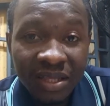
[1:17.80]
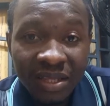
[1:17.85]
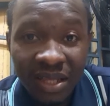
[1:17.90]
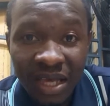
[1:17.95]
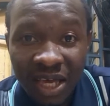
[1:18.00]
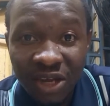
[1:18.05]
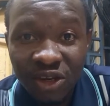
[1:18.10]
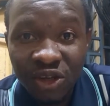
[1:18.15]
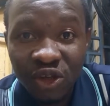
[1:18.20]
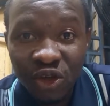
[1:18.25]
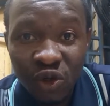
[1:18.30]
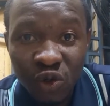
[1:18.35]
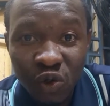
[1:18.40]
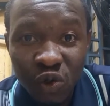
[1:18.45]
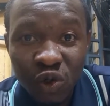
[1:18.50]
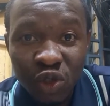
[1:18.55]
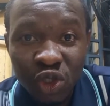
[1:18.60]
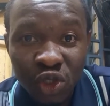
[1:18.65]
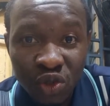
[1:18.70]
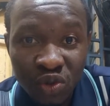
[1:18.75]
then
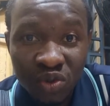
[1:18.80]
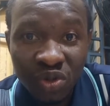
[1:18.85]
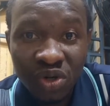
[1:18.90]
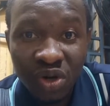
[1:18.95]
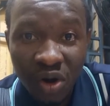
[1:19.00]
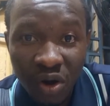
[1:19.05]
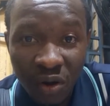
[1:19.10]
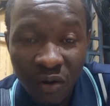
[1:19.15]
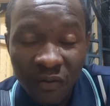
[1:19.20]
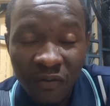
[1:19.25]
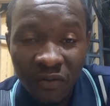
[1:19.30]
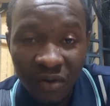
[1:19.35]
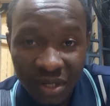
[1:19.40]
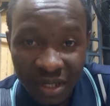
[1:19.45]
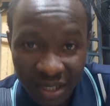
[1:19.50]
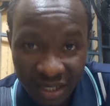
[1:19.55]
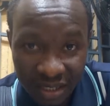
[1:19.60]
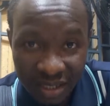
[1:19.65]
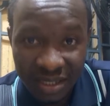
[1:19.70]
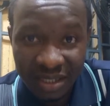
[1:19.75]
you should go for
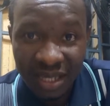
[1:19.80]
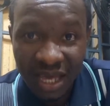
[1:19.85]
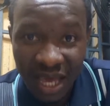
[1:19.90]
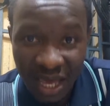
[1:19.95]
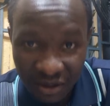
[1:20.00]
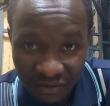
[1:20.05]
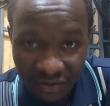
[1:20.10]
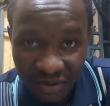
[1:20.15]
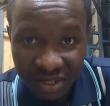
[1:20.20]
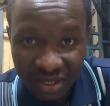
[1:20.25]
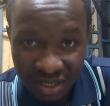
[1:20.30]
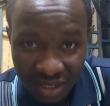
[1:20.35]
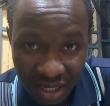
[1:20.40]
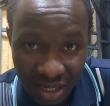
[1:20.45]
this service.